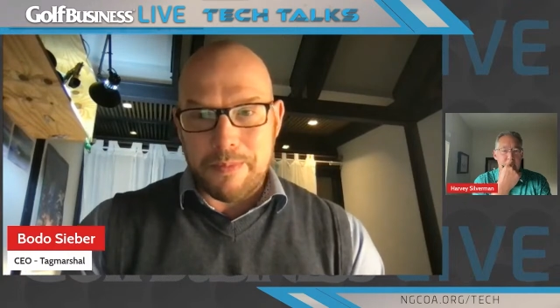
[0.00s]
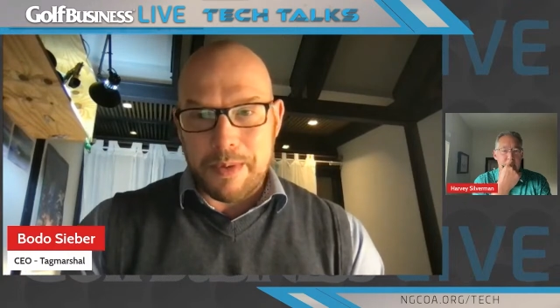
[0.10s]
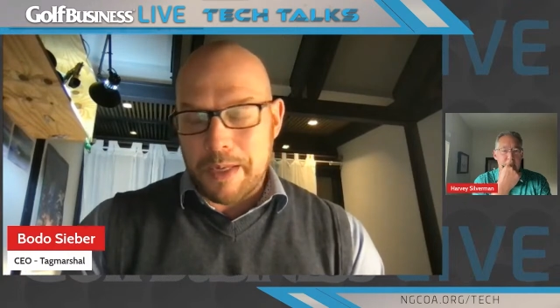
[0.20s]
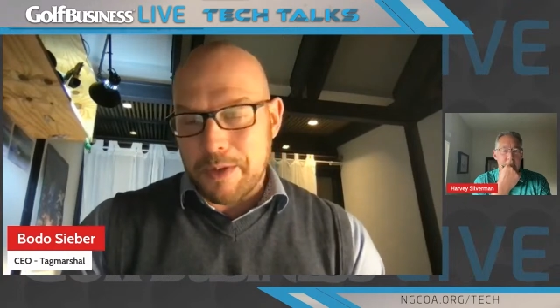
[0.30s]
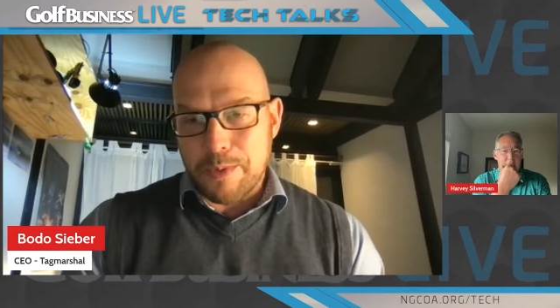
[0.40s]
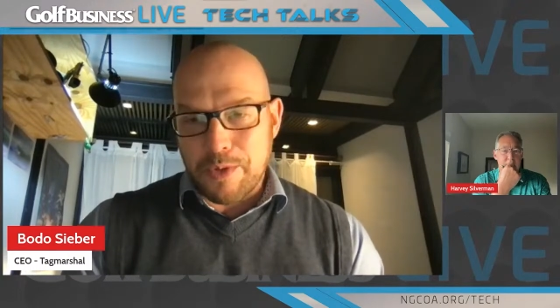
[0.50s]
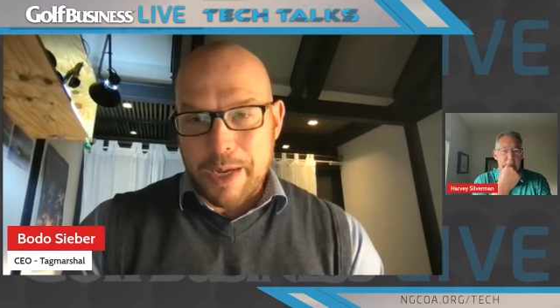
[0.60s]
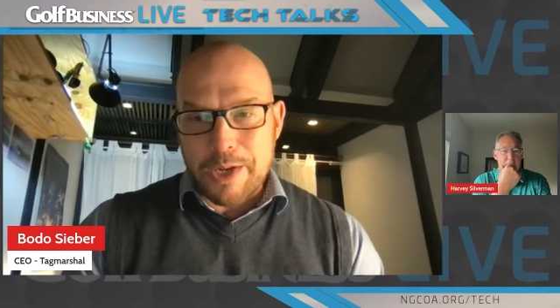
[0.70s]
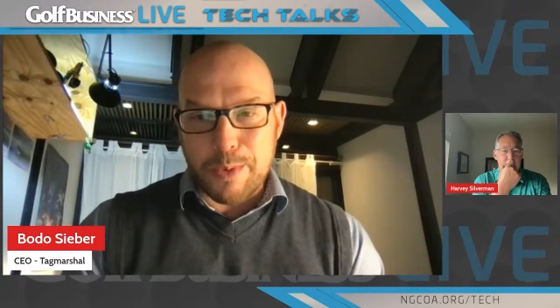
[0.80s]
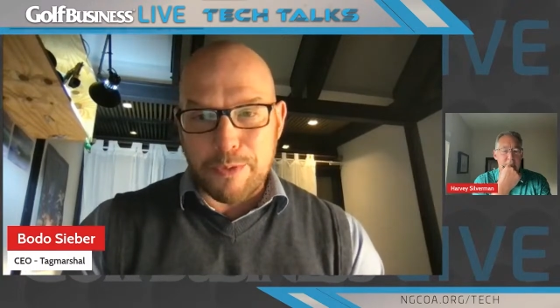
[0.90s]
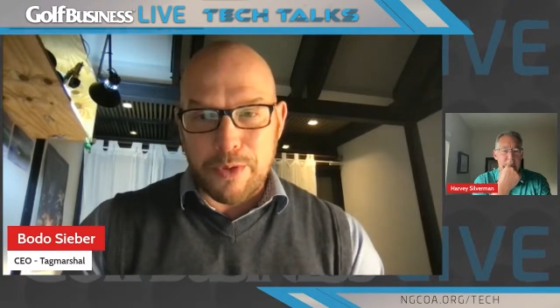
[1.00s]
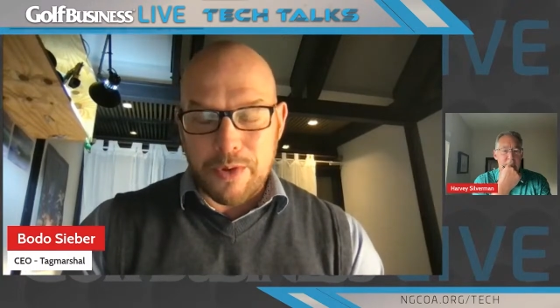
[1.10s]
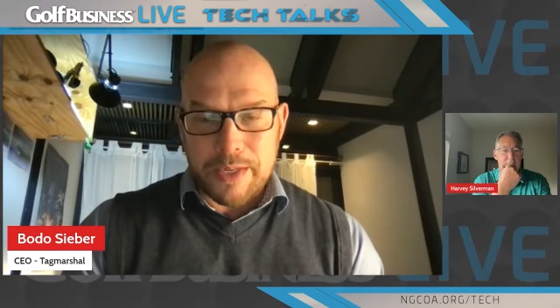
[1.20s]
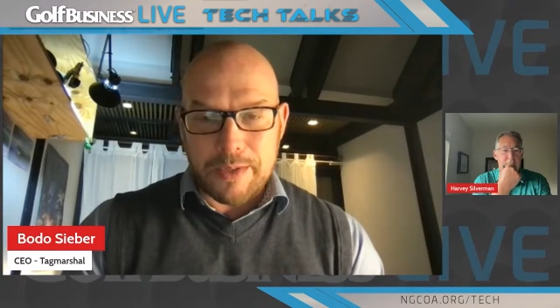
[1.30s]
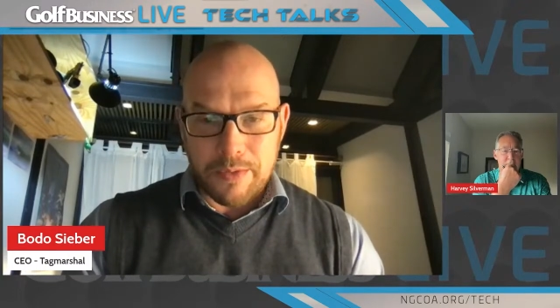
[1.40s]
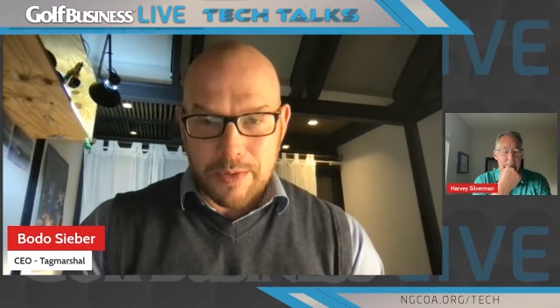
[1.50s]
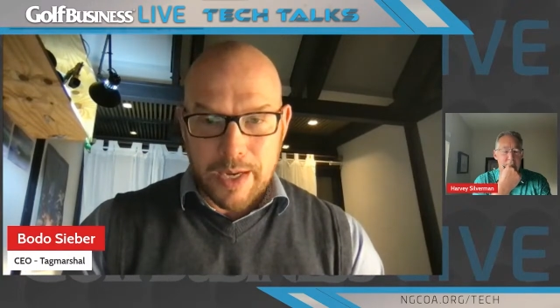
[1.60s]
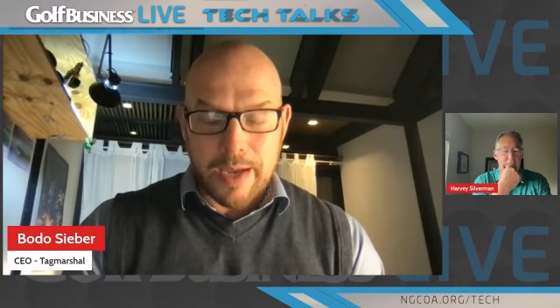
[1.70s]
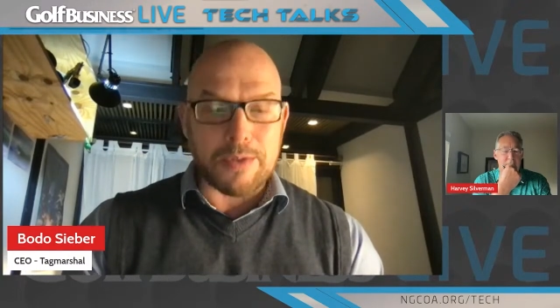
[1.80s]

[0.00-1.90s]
in terms of management for the rest of the day.